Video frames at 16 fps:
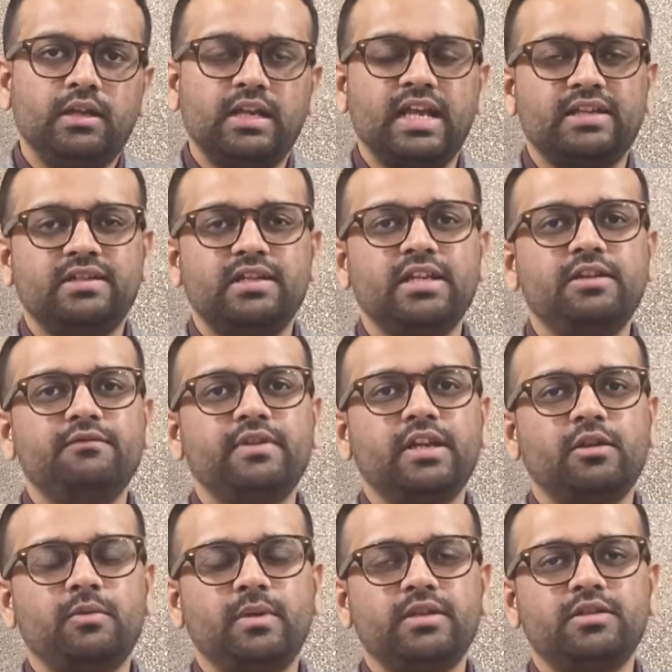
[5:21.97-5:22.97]
Lastly, we
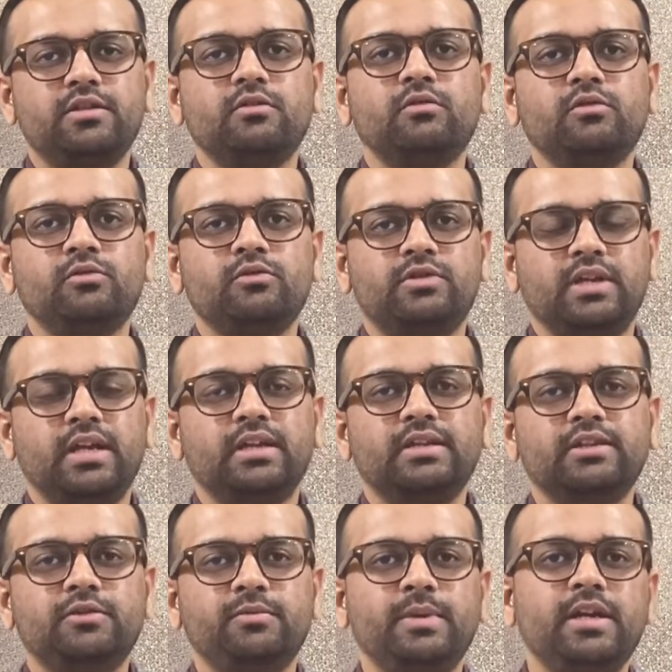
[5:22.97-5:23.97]
request you to share
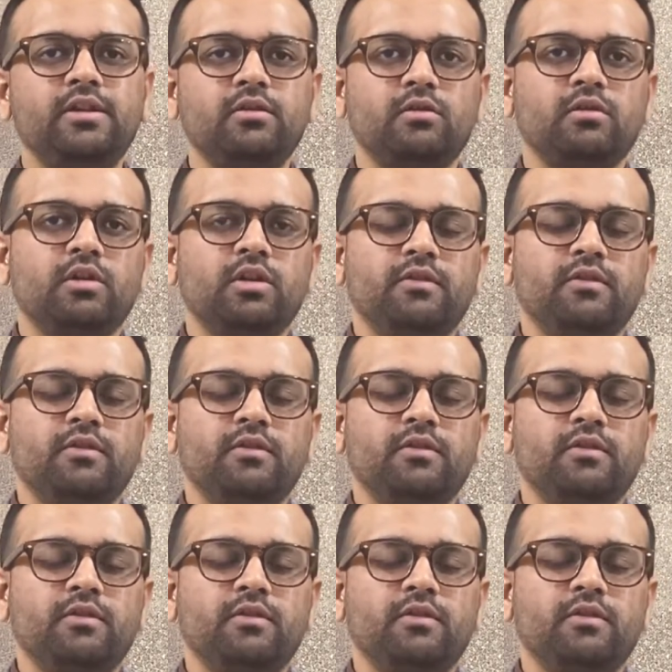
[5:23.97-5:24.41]
this video